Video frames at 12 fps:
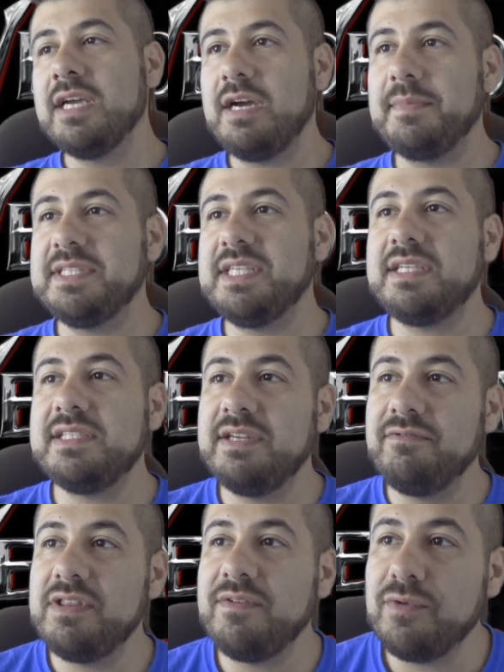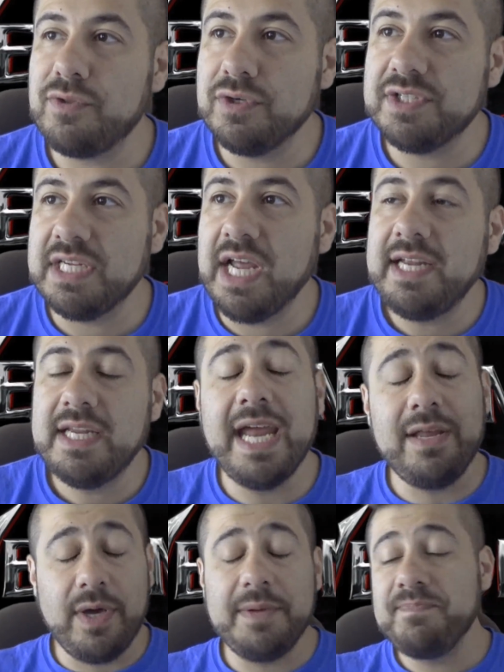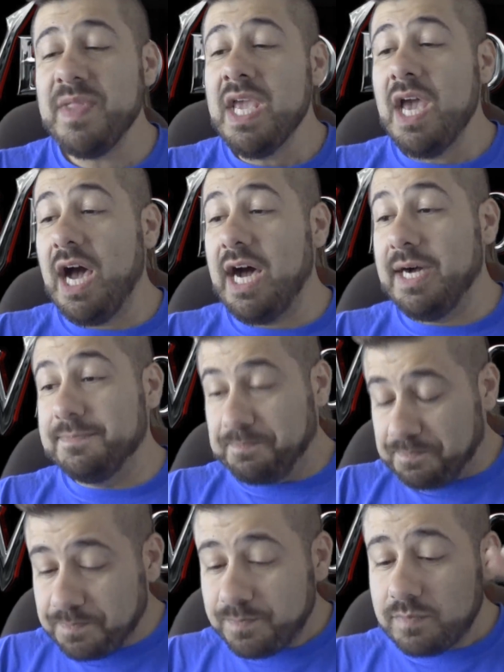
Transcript: Got my tickets and everything for Thursday night. Anyway, um,